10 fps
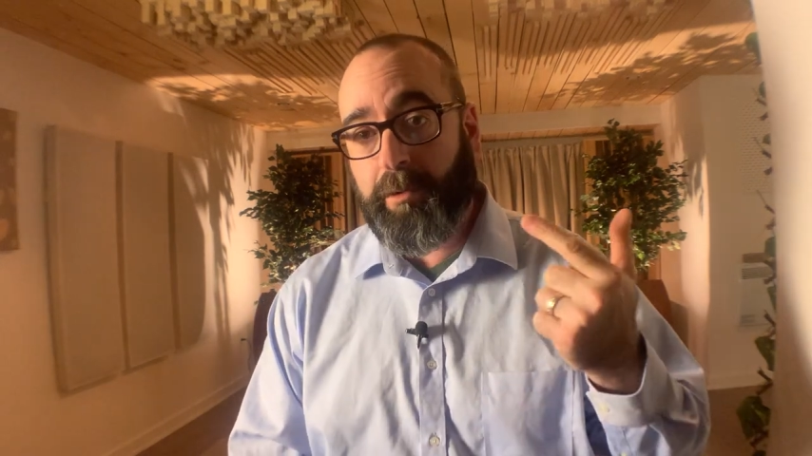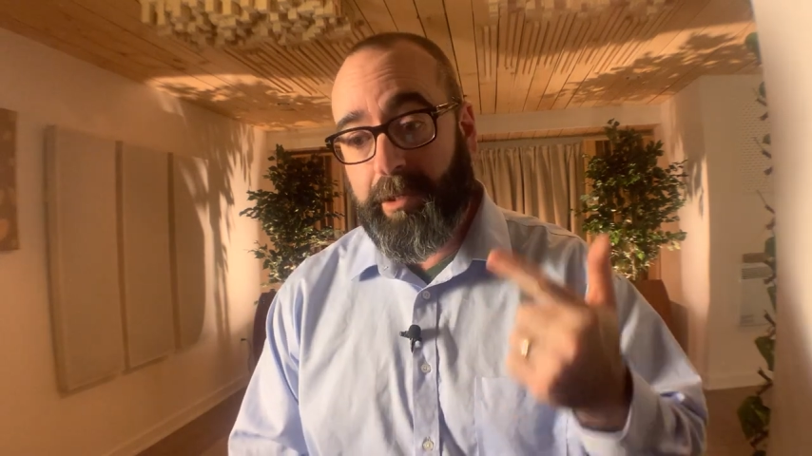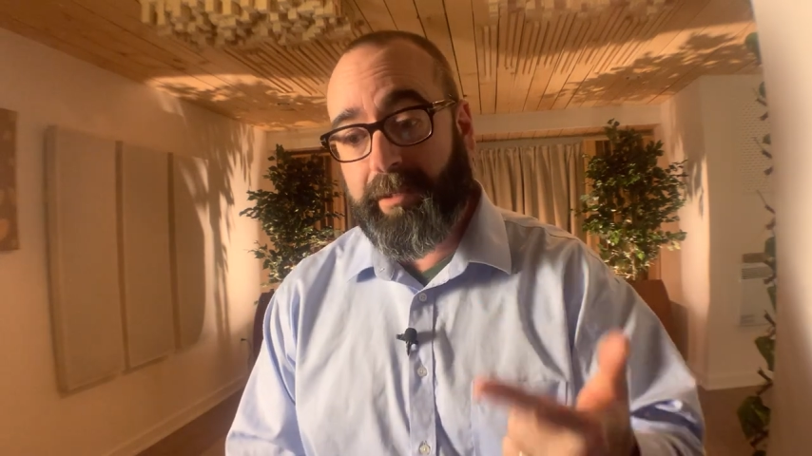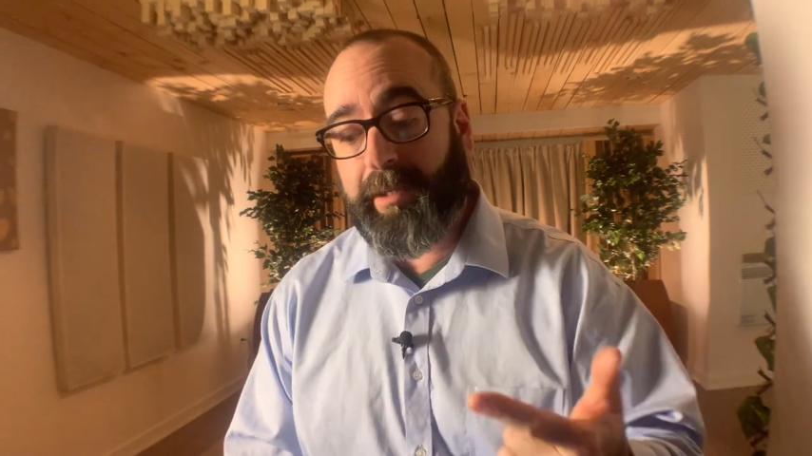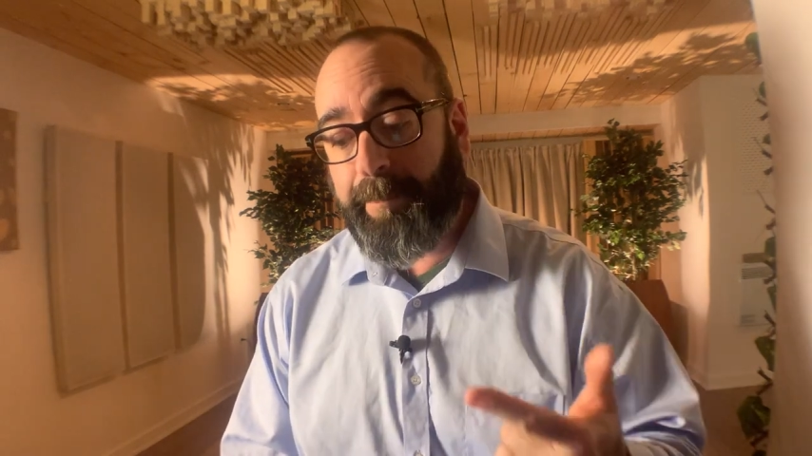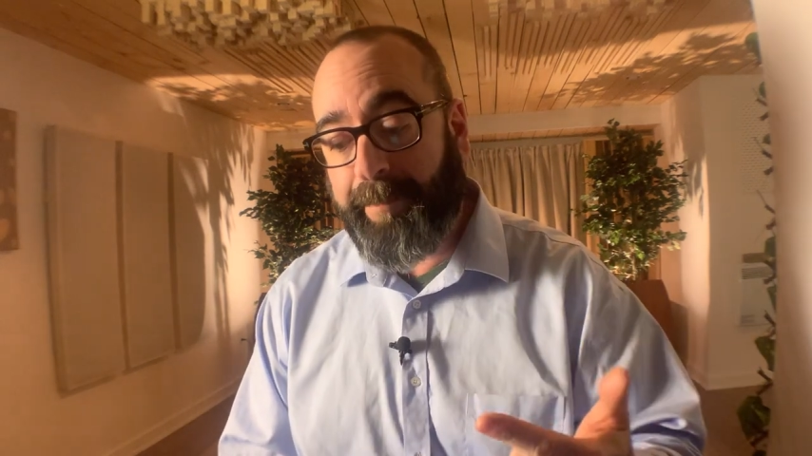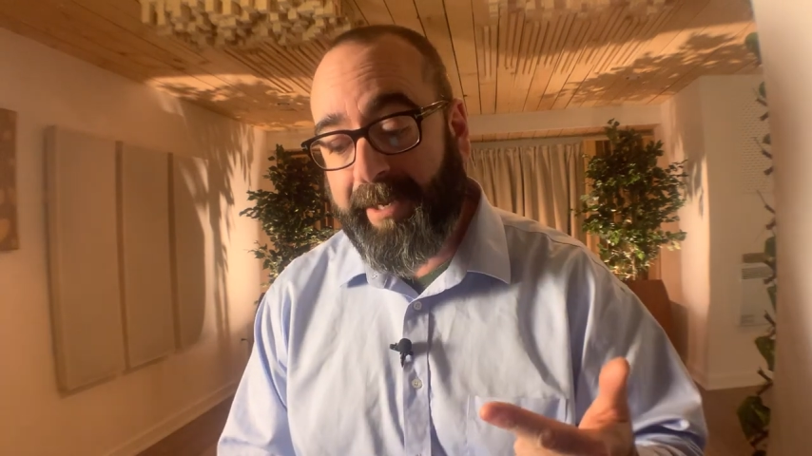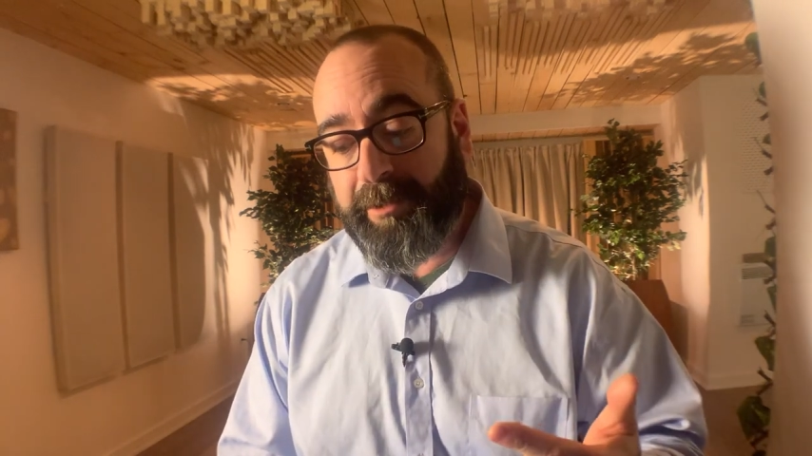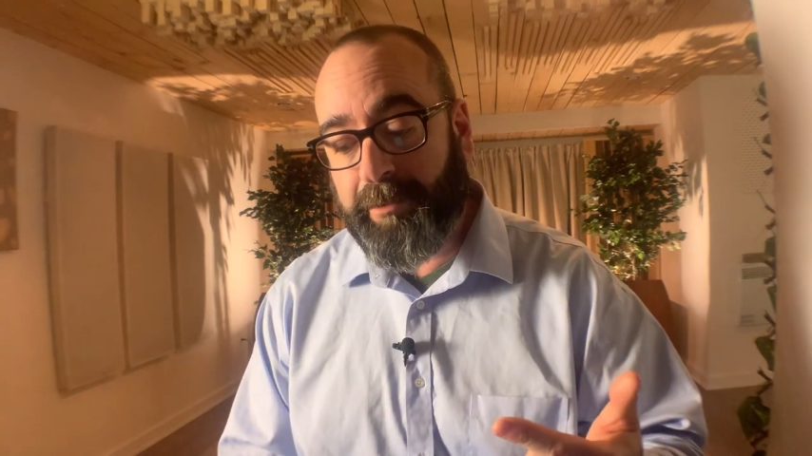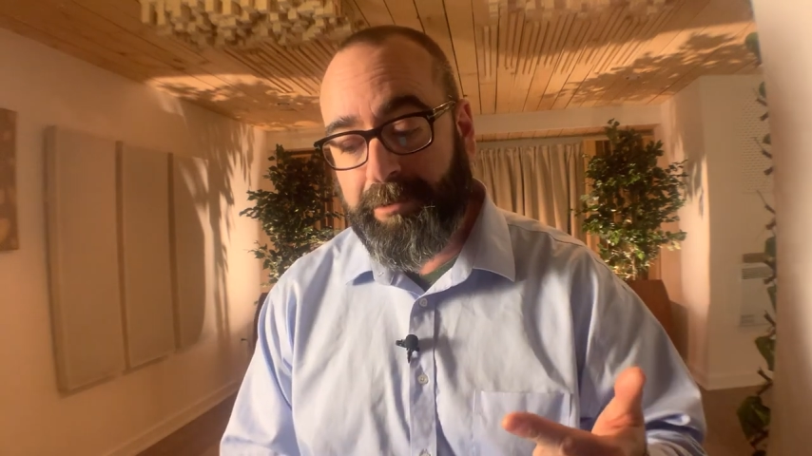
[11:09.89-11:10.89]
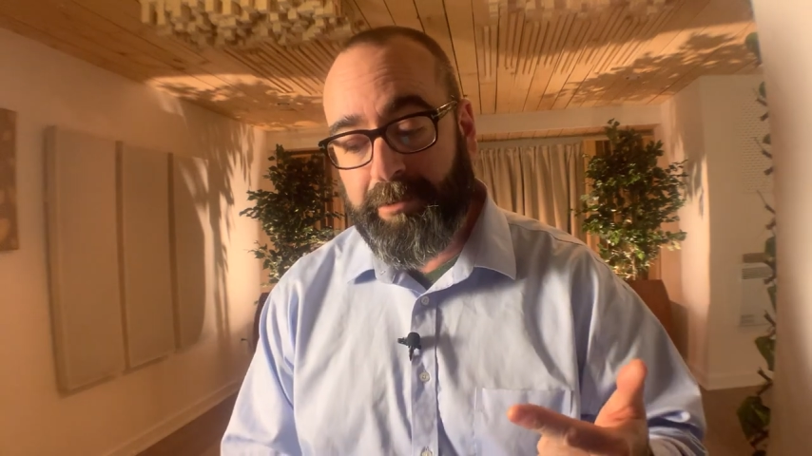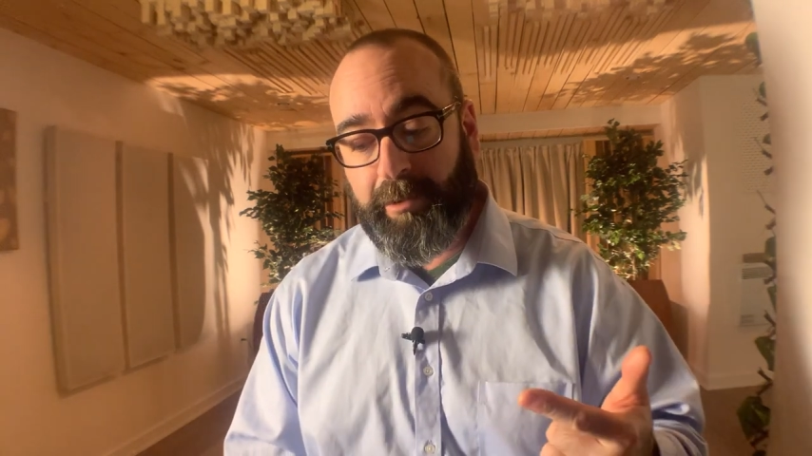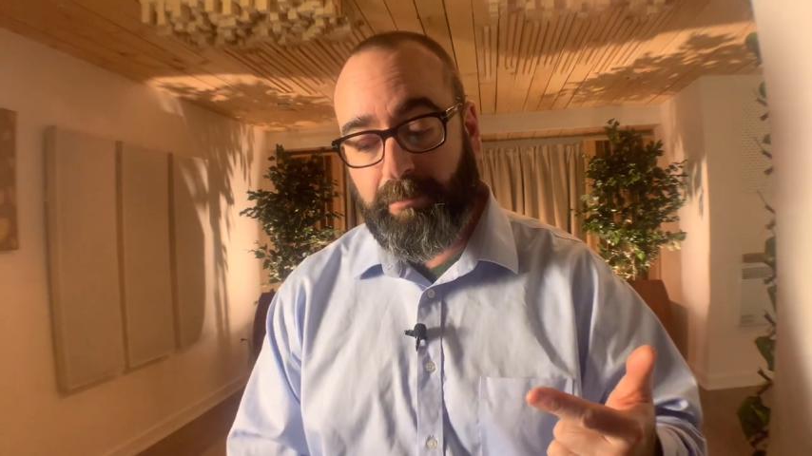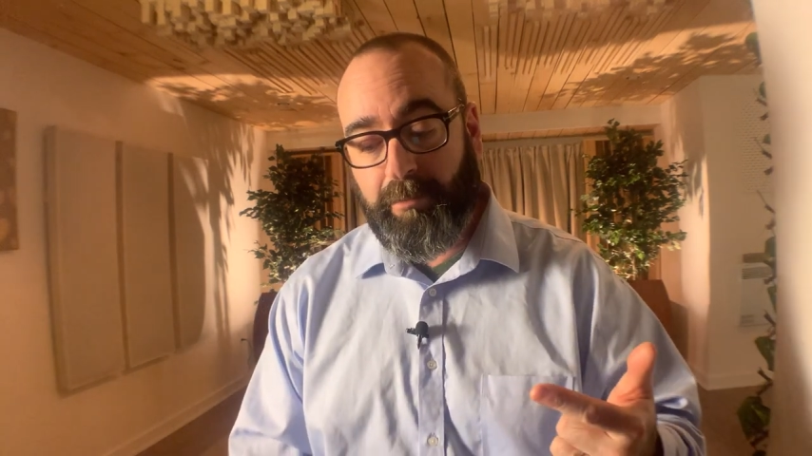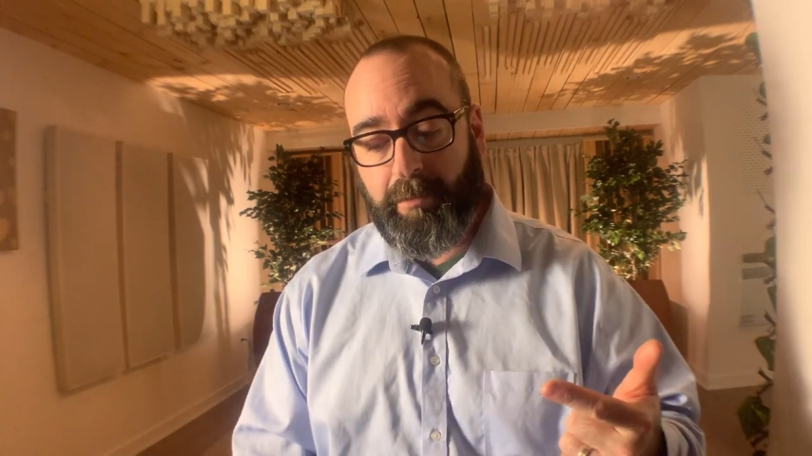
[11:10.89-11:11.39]
you got the capacitors you
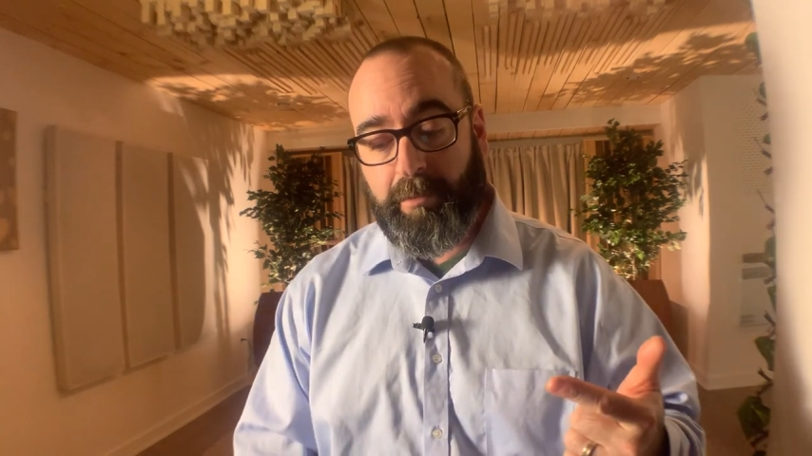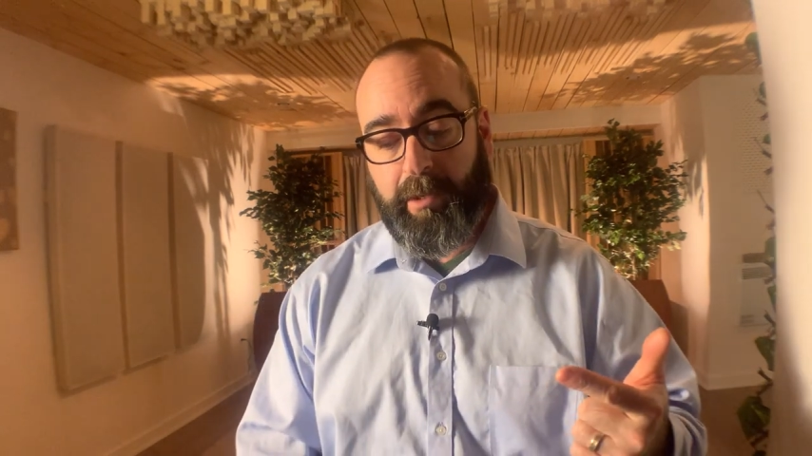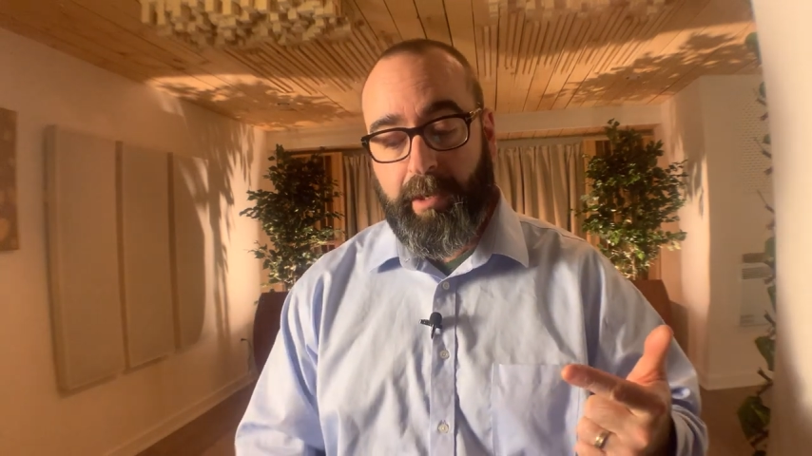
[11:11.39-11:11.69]
can roll.